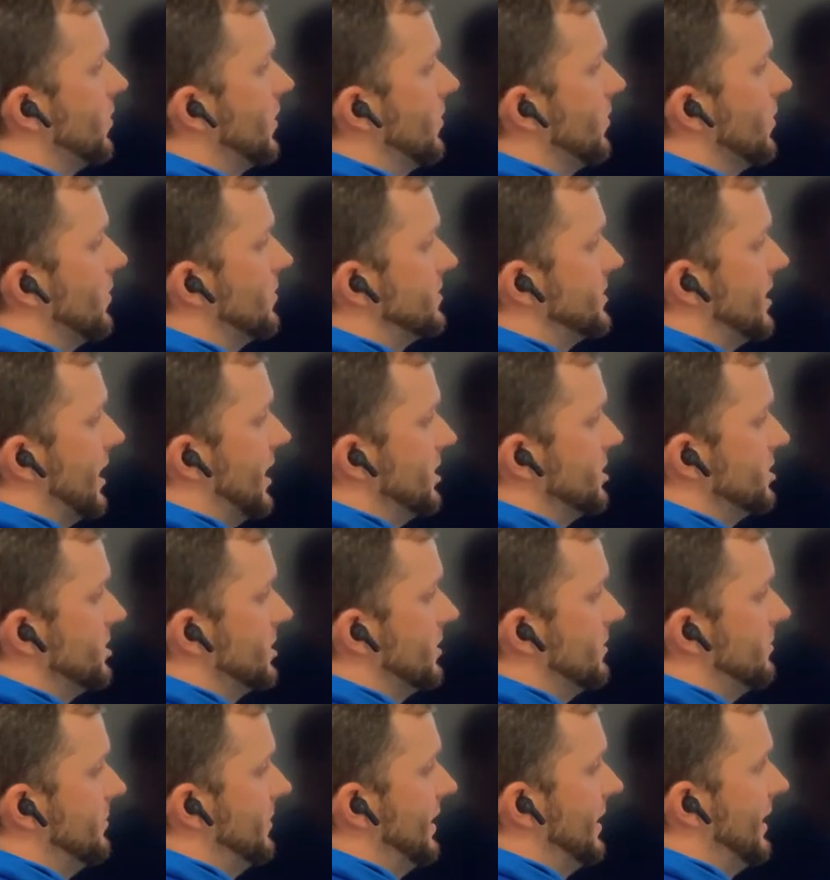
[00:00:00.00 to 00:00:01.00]

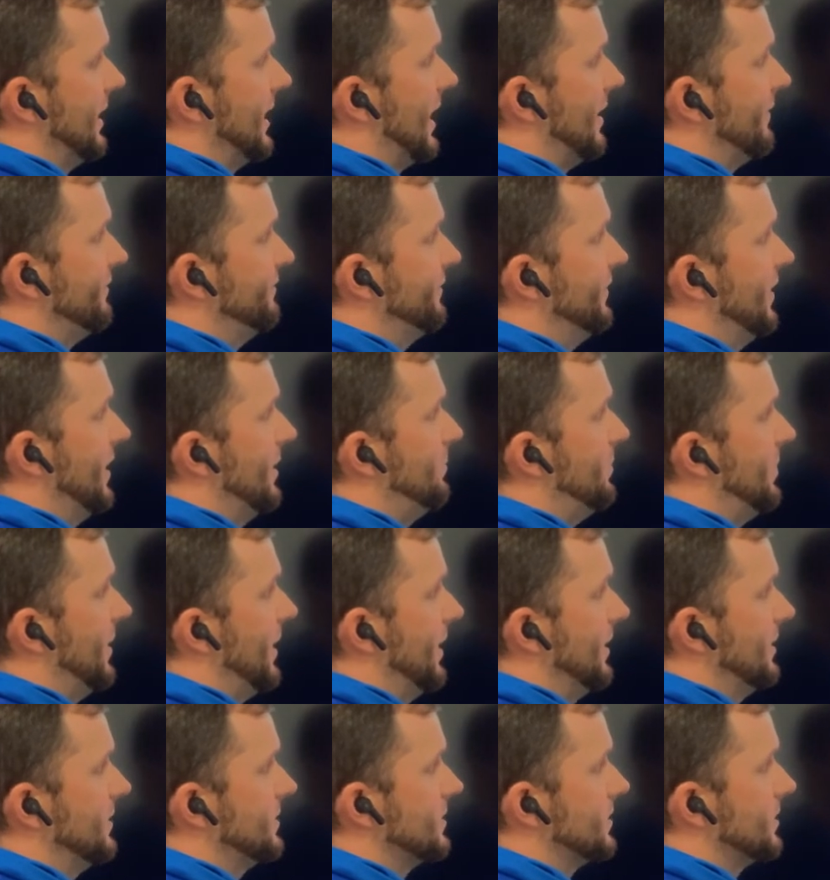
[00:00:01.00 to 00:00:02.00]
rotation, meaning I flip
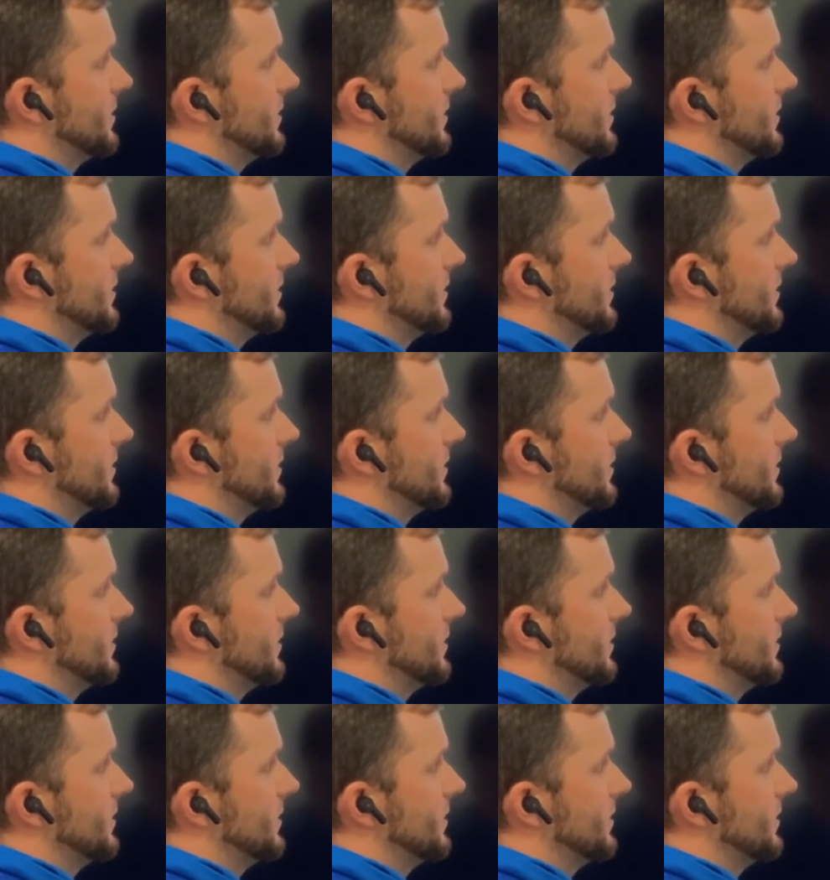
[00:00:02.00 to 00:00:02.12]
it,